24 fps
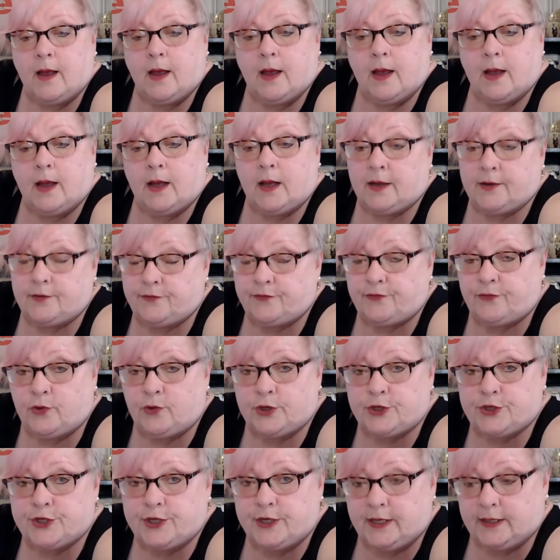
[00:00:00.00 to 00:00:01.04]

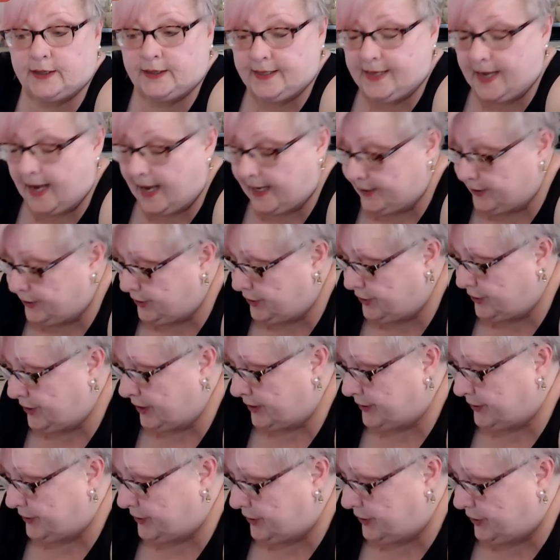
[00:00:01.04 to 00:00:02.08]
Unfortunately, I
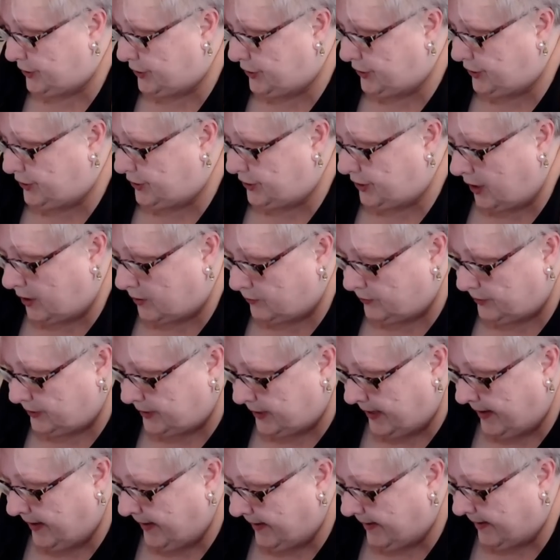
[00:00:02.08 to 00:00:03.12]
just don't
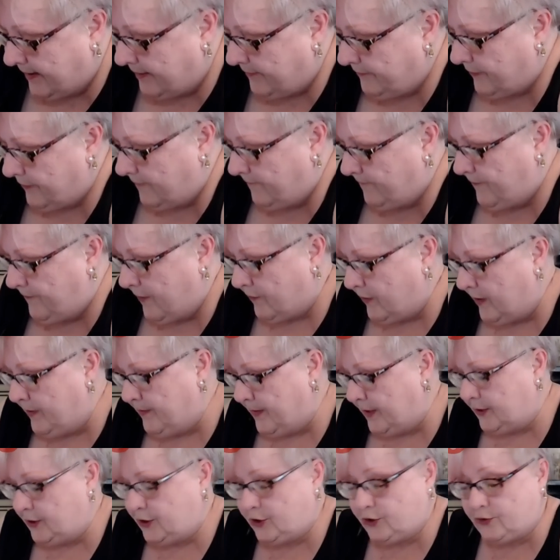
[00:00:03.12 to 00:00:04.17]
have very
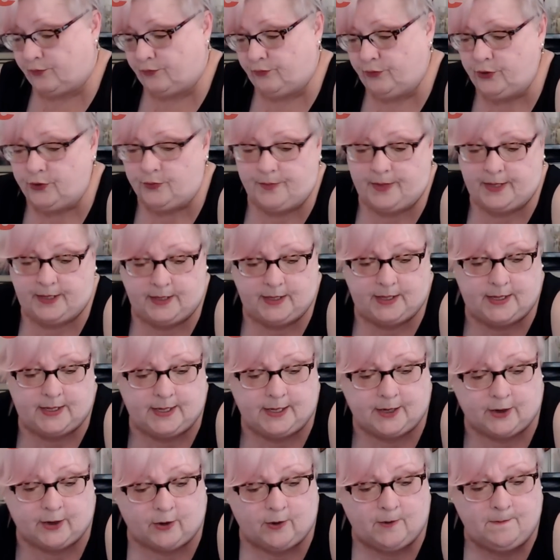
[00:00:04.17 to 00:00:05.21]
much room in
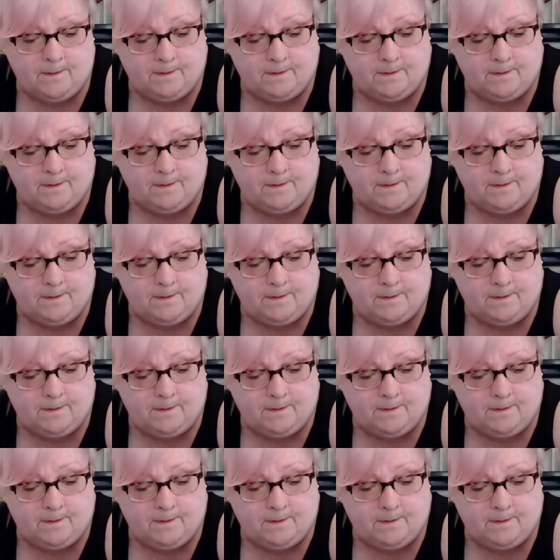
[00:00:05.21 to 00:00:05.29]
here.